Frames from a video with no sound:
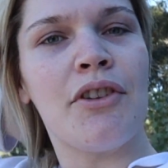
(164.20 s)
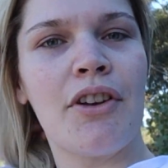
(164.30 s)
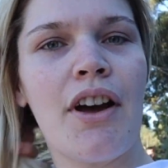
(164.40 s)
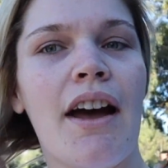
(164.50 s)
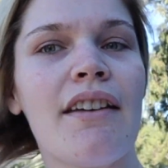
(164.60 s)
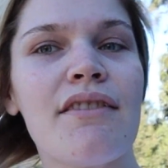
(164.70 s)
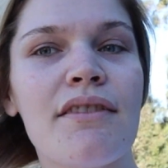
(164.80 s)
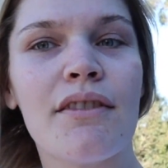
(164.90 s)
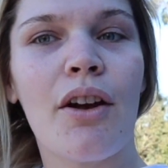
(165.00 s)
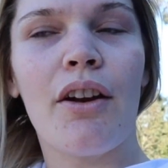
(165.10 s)
afternoon guys
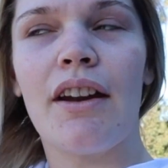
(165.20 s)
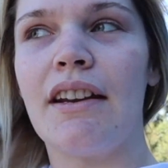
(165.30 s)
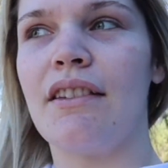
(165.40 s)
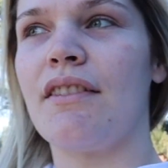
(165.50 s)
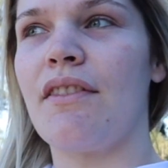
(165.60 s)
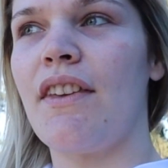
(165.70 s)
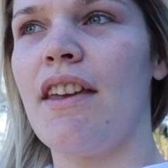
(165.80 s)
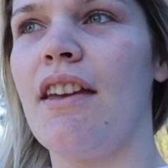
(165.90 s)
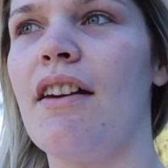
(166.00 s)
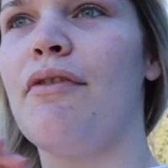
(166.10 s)
so it is
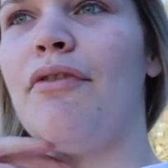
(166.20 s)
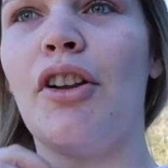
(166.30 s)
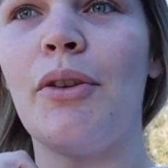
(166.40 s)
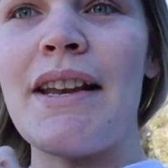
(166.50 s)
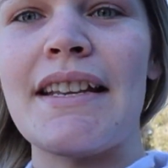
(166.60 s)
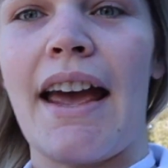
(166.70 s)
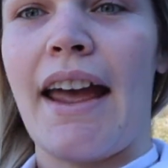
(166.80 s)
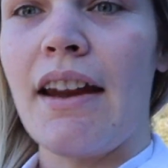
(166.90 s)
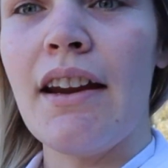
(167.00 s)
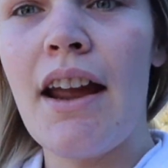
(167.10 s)
the following
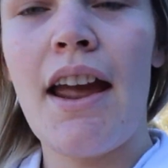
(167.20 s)
day